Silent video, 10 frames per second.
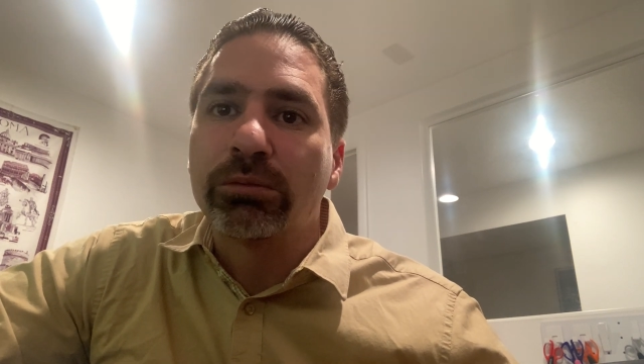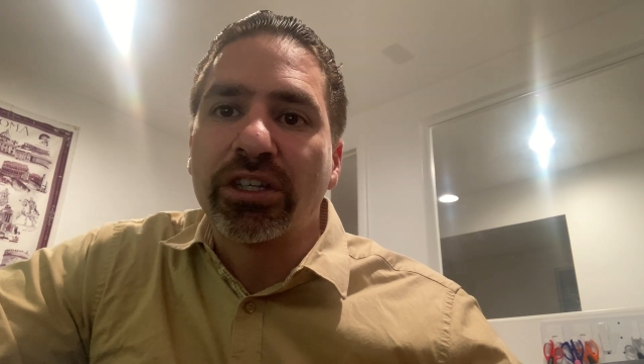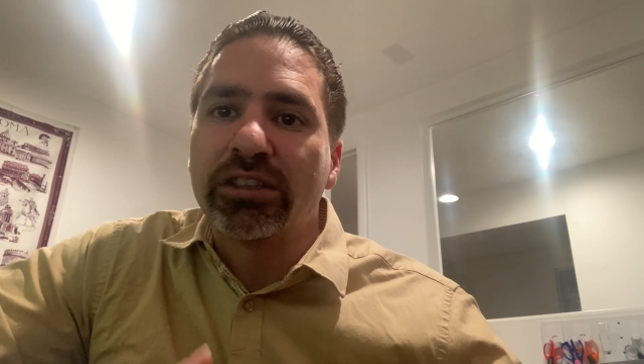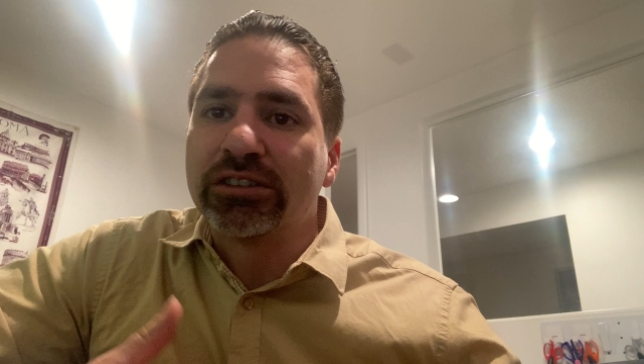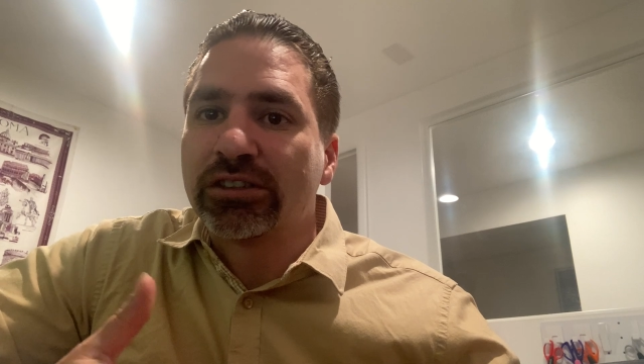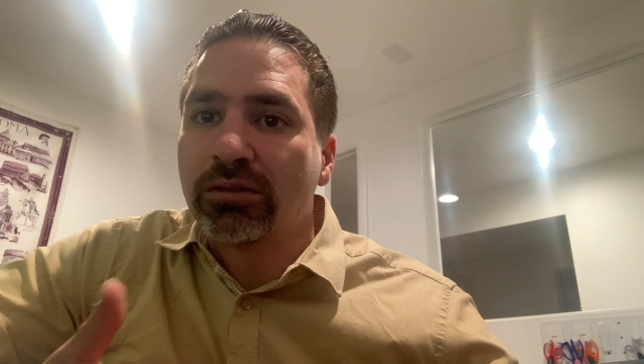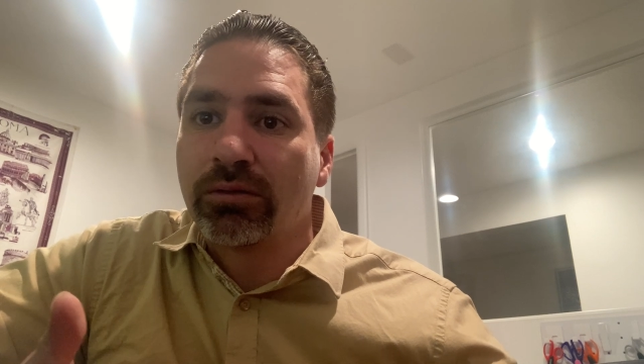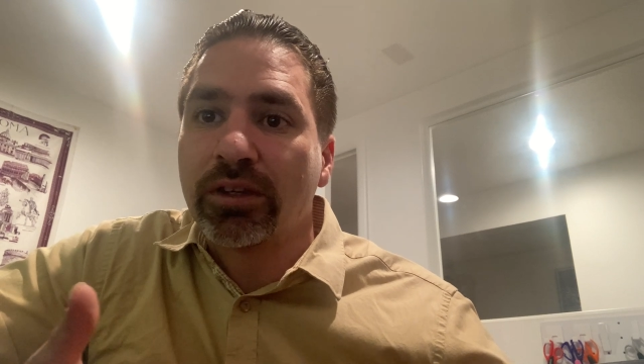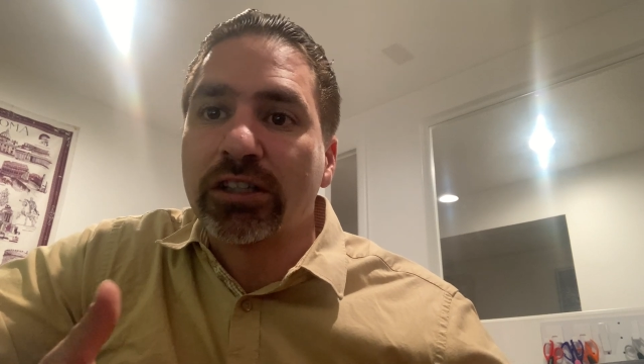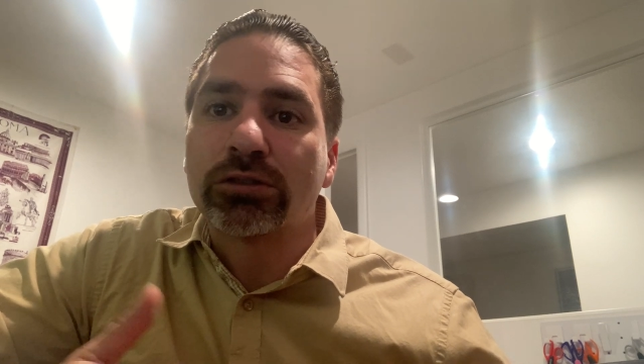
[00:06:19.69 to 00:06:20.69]
because
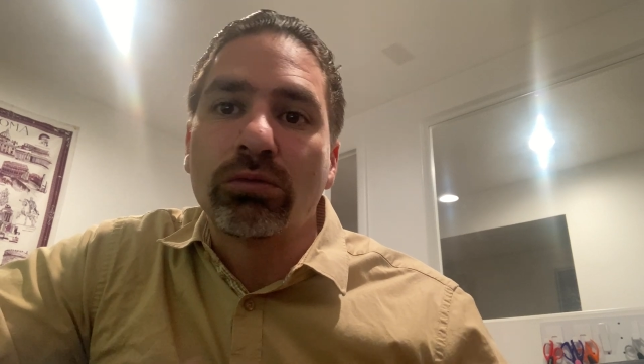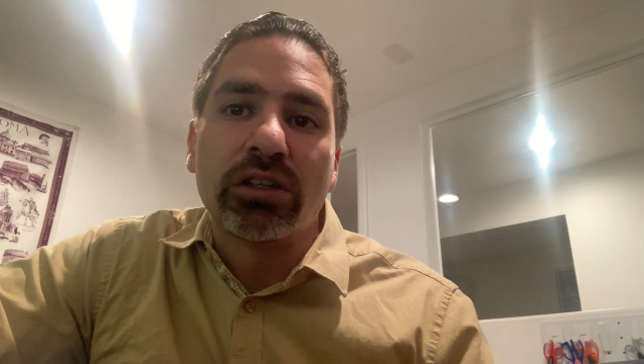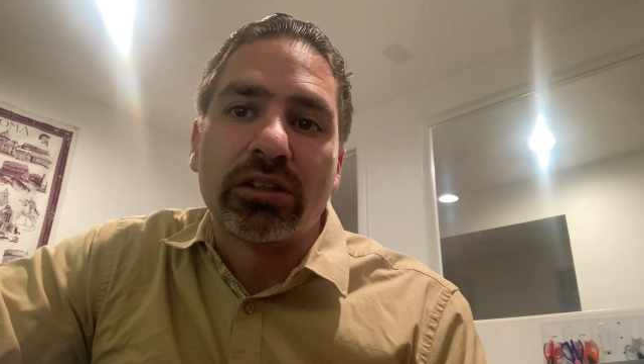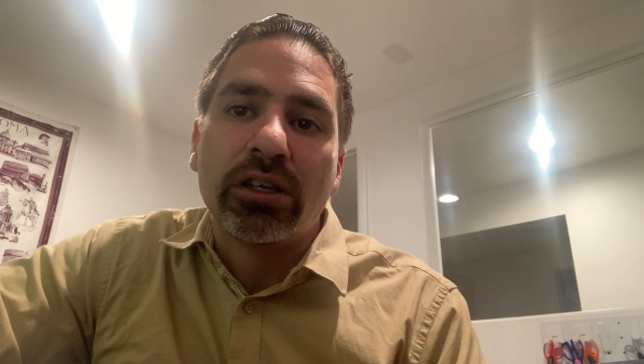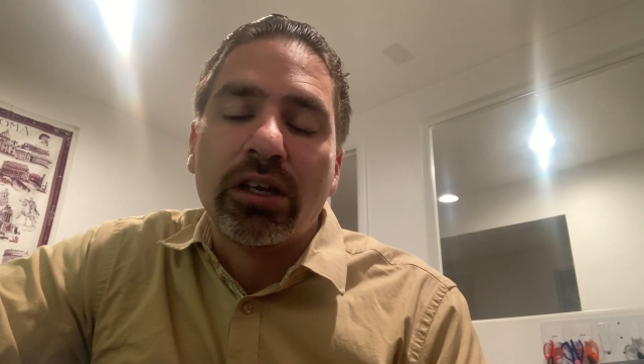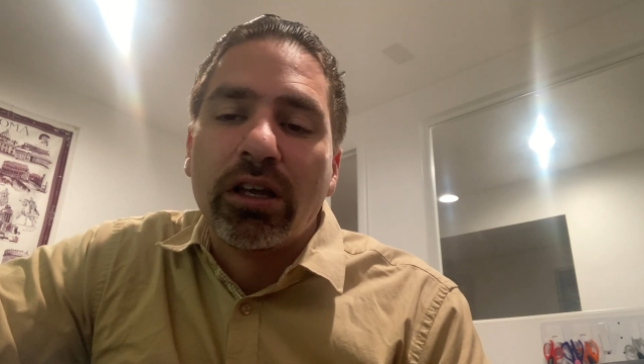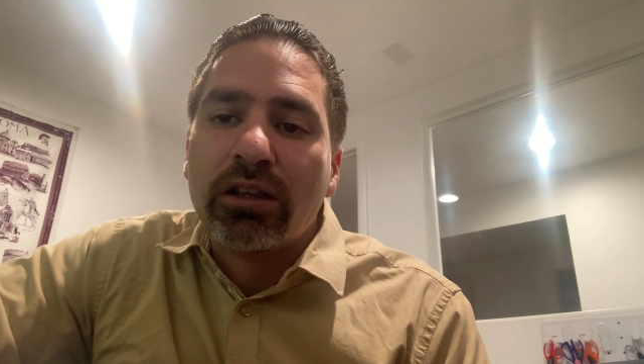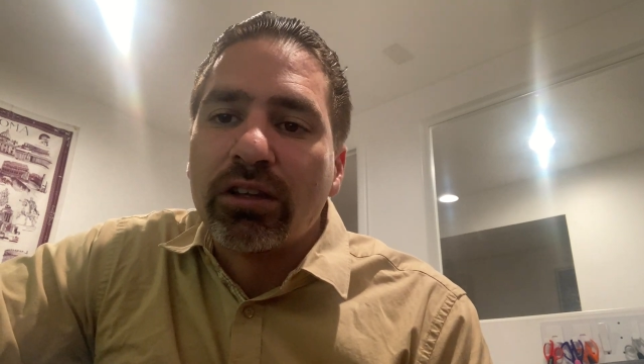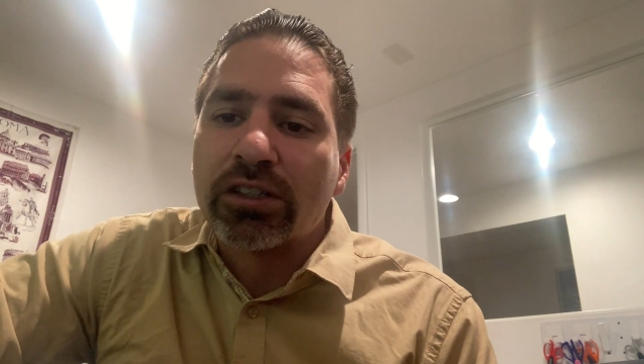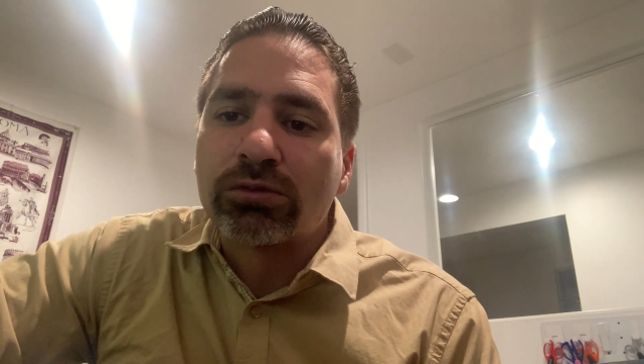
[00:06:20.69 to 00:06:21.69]
that's what
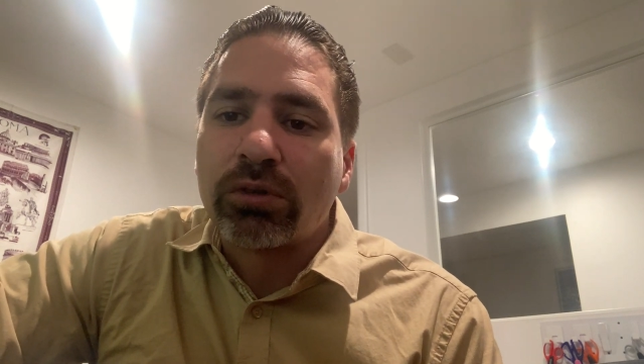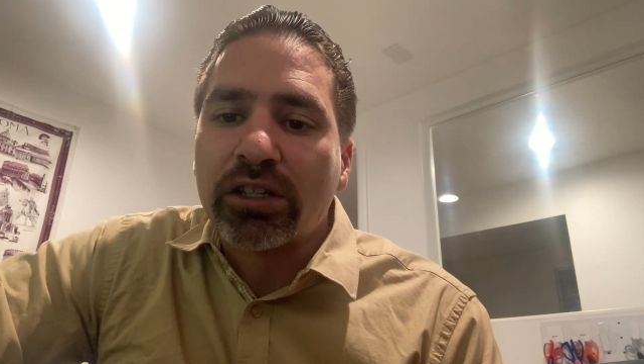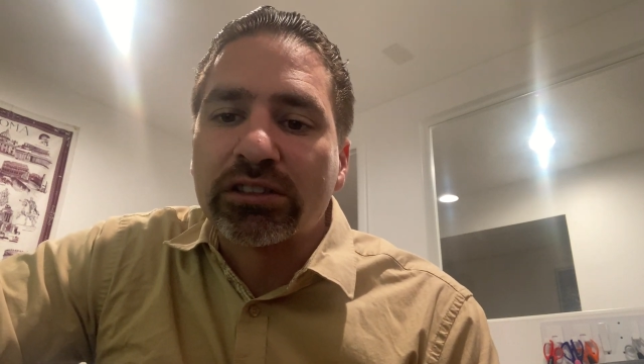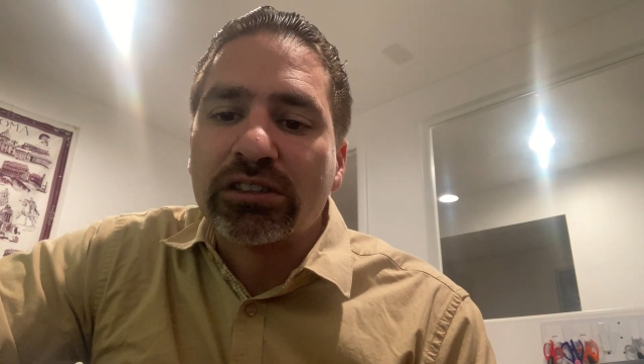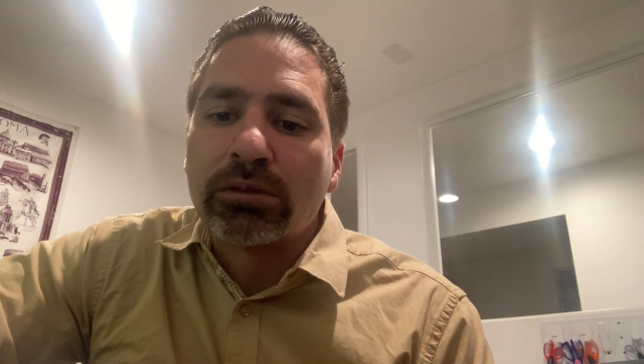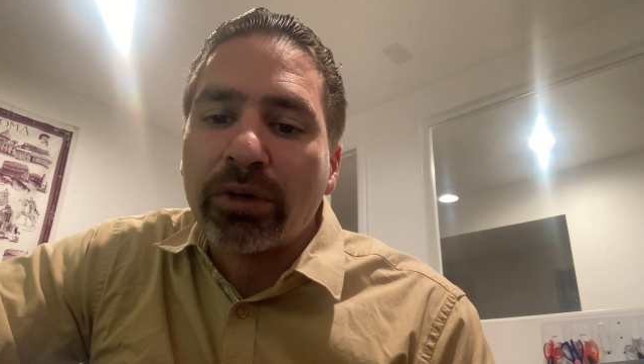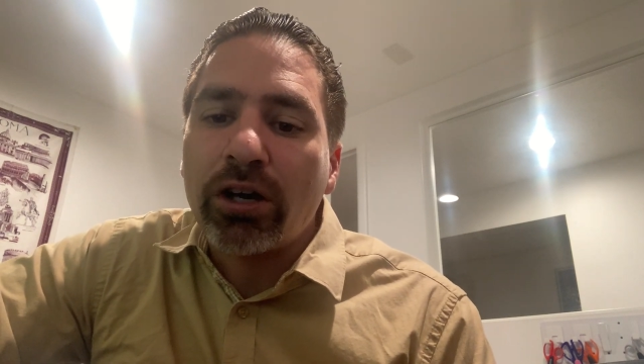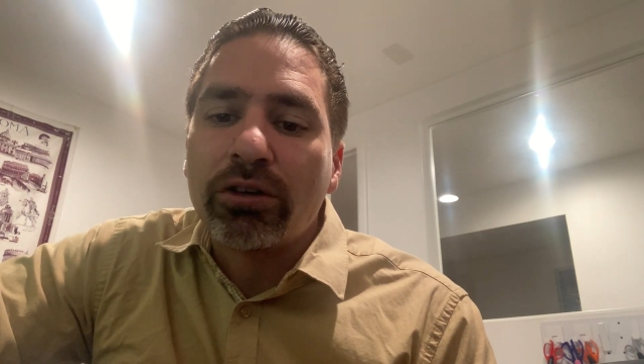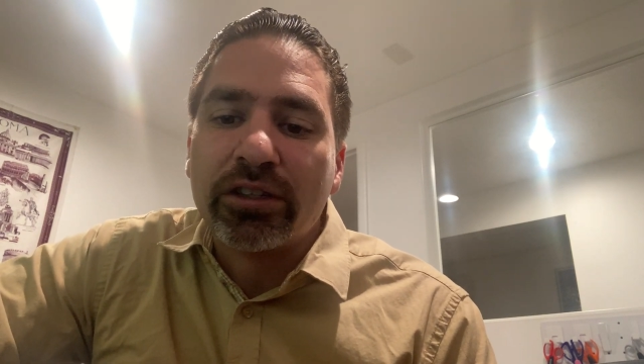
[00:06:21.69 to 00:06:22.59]
Lex Rex is about.